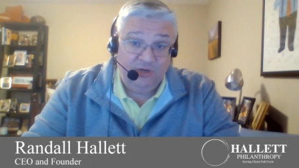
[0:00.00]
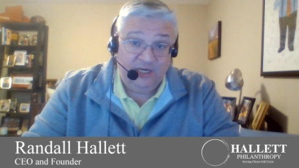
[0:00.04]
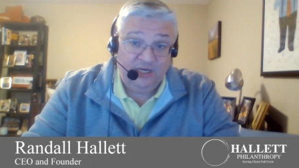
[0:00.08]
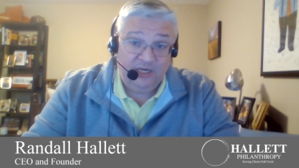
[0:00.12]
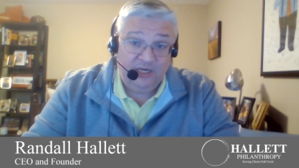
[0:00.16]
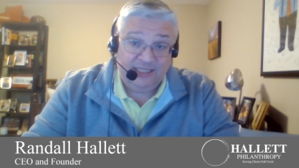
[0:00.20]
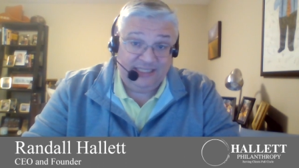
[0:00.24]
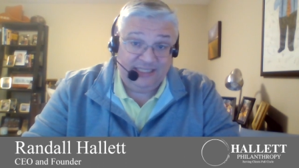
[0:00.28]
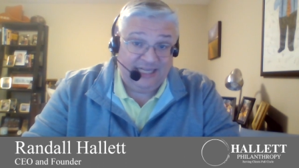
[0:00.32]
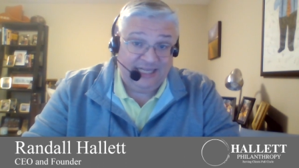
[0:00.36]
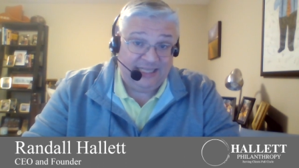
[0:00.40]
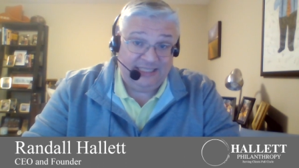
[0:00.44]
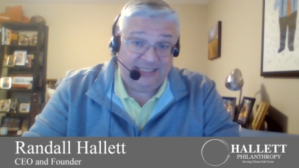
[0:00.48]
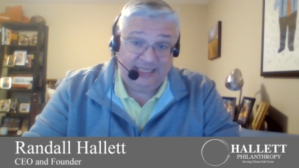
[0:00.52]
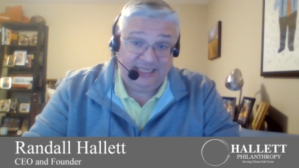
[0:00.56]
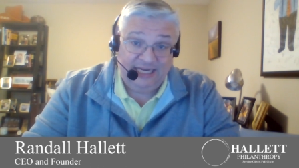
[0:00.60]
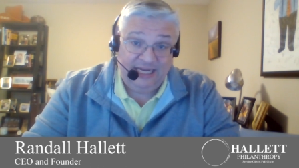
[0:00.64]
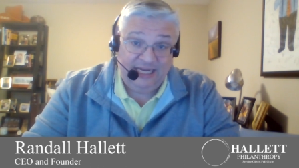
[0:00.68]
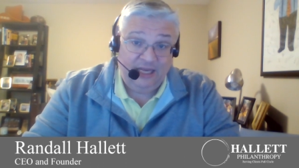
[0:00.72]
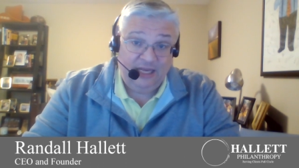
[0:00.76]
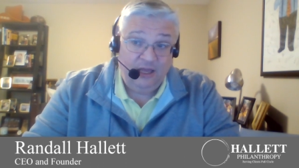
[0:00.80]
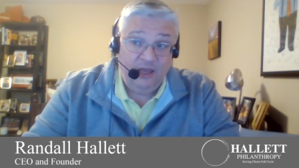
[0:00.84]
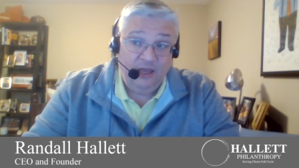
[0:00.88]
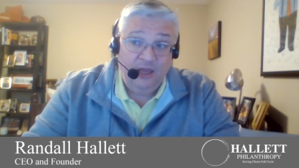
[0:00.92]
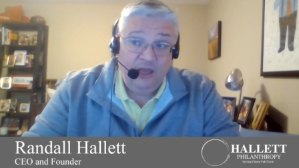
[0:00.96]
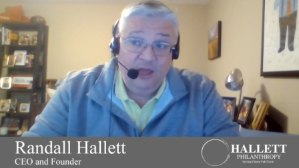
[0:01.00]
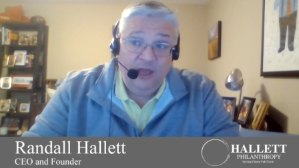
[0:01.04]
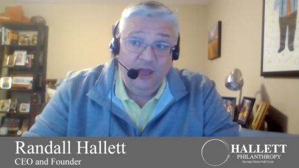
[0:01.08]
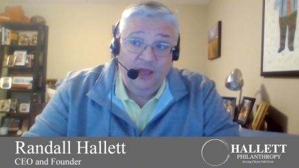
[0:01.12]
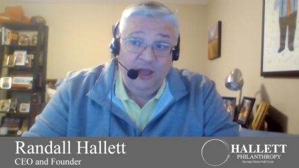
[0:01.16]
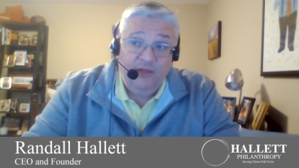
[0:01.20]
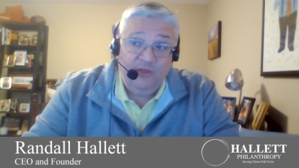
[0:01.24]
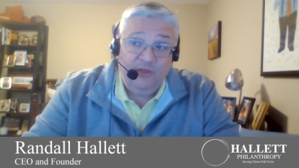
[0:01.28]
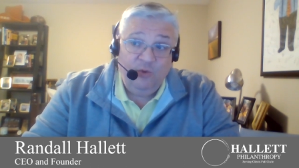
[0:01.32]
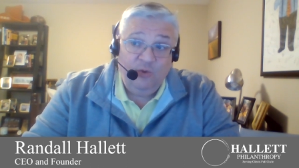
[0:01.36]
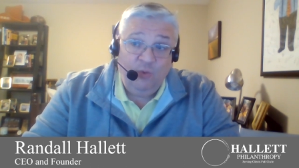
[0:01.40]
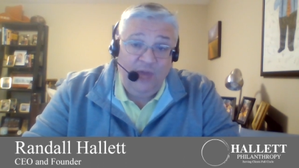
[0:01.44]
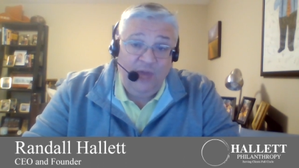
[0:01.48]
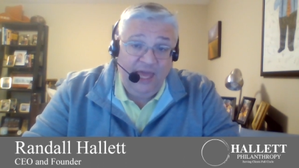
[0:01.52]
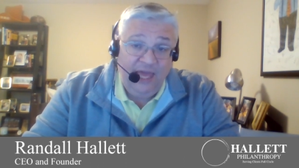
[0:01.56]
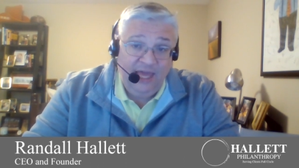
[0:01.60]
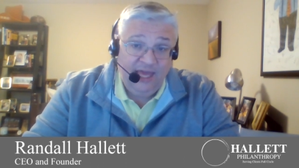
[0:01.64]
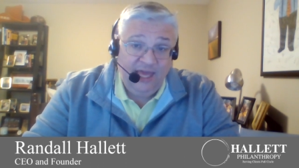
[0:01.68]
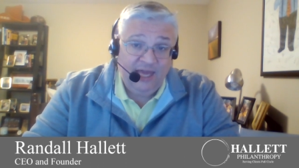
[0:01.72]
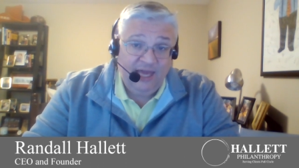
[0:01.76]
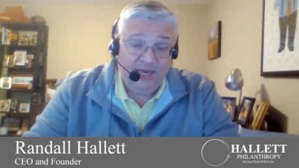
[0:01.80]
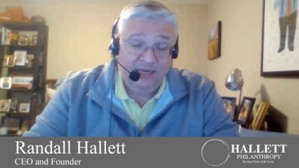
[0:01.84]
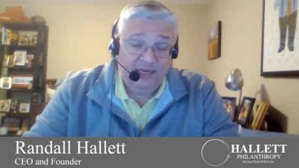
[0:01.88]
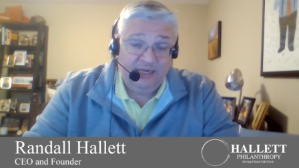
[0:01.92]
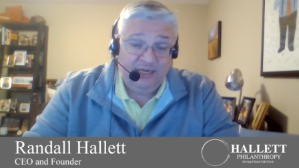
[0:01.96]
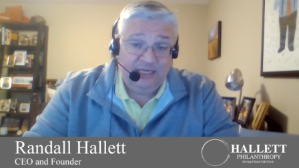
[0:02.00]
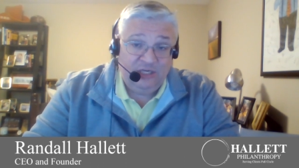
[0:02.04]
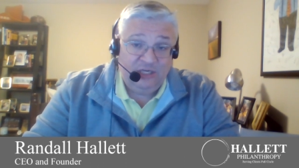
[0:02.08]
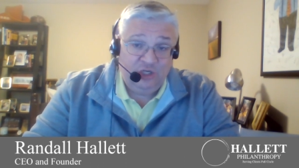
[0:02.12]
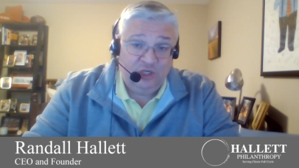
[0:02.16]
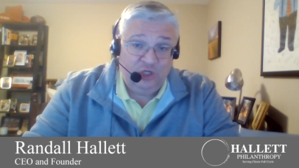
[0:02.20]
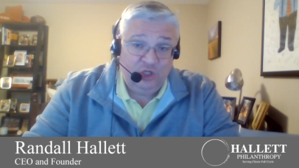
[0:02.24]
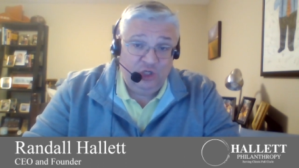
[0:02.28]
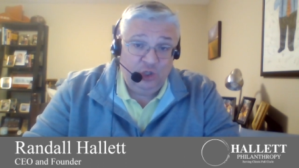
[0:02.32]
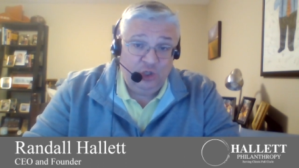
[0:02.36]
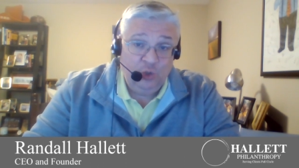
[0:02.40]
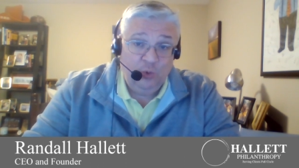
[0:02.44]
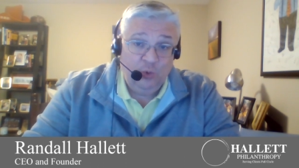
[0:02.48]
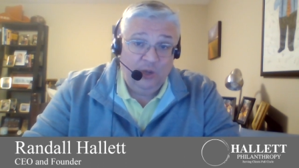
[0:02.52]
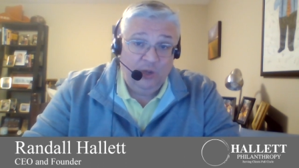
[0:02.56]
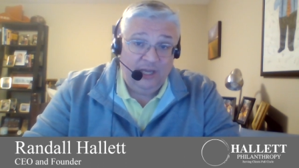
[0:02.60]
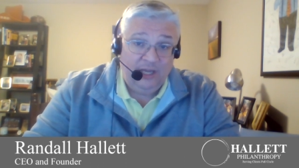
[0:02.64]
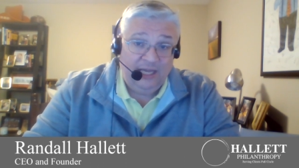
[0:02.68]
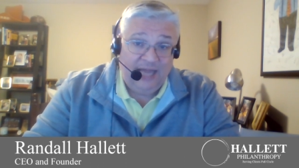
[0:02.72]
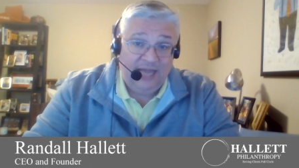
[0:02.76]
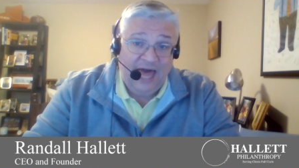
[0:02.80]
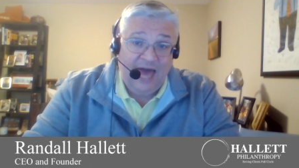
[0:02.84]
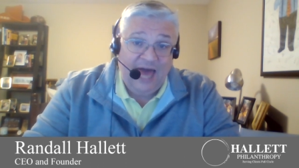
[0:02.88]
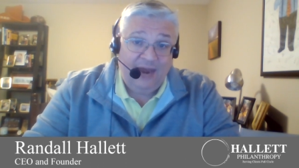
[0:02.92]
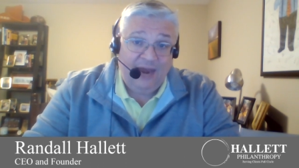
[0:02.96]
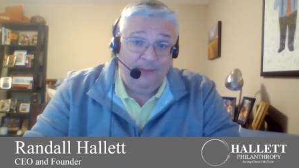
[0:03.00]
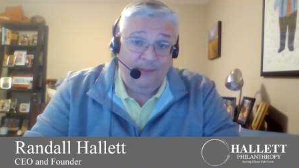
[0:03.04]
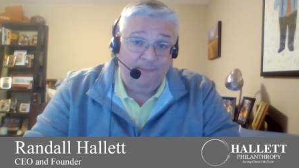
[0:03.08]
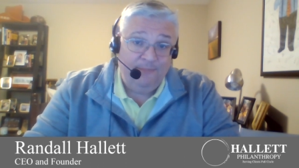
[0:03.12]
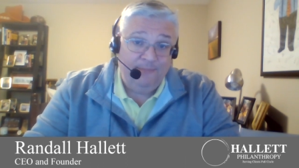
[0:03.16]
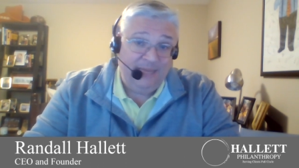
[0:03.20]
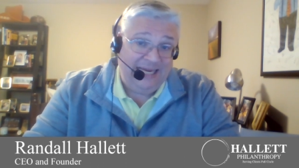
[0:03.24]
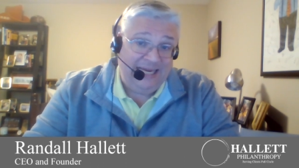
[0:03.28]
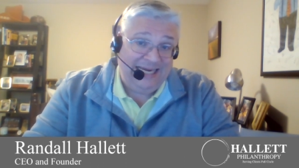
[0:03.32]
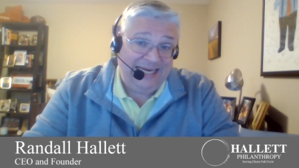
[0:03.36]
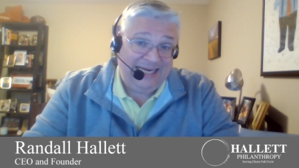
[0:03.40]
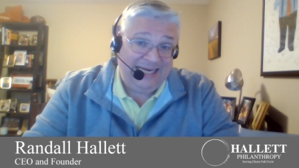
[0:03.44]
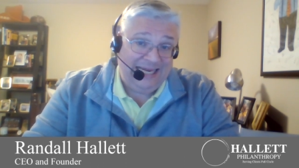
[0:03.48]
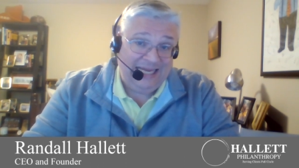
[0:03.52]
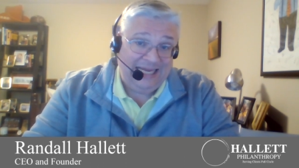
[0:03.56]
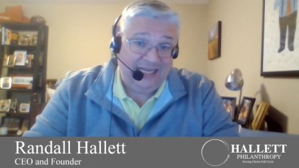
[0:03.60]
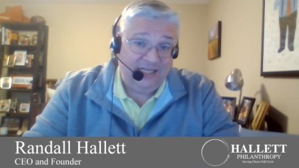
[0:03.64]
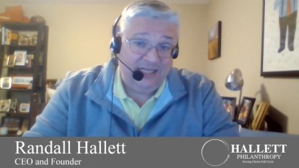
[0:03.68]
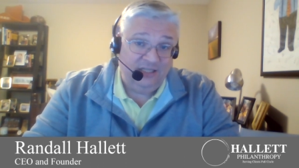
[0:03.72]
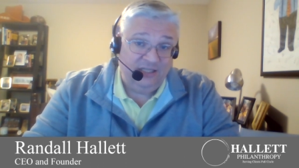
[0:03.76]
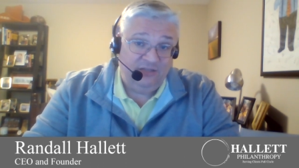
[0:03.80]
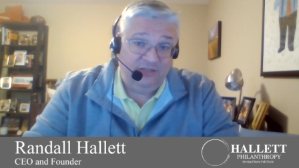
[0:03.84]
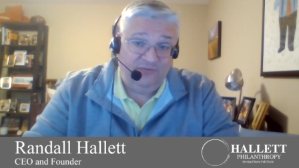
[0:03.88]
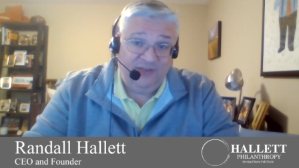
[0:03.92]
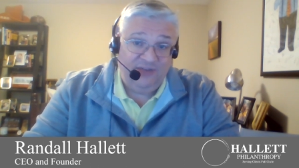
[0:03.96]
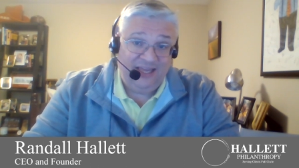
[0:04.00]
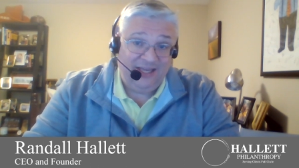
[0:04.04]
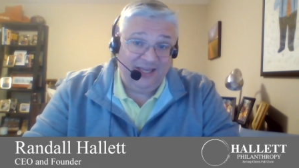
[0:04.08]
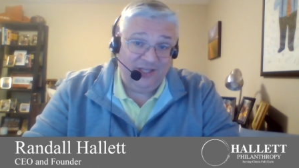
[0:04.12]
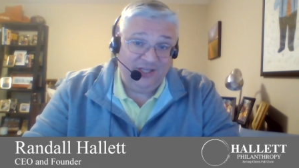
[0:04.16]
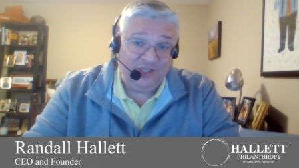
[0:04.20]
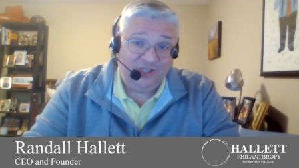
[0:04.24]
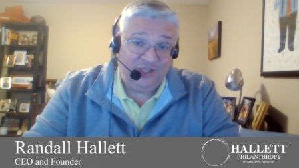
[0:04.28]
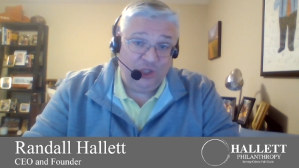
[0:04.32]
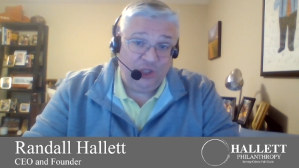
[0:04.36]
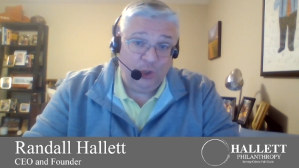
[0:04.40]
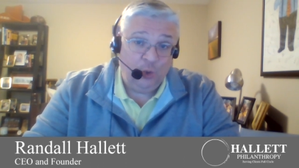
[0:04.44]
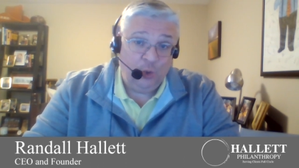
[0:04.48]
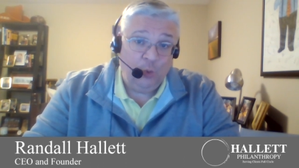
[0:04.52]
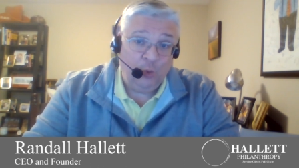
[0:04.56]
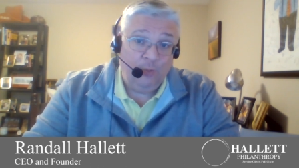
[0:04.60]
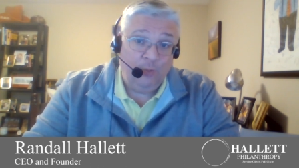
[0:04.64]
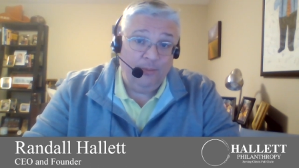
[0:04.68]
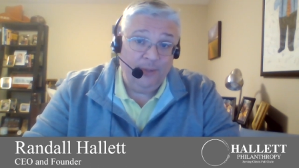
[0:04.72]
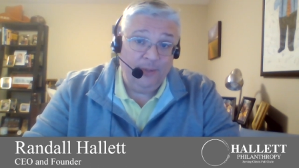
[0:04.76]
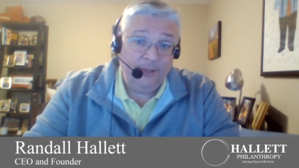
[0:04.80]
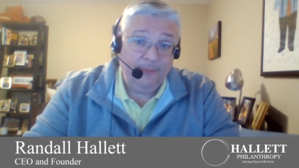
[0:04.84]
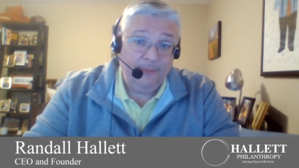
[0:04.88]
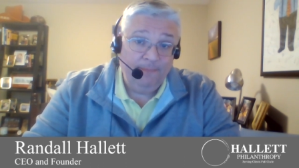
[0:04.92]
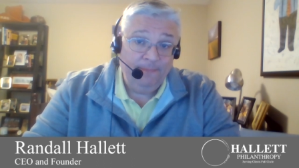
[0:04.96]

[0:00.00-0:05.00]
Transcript: necessity, that we can do a lot of meetings via Zoom.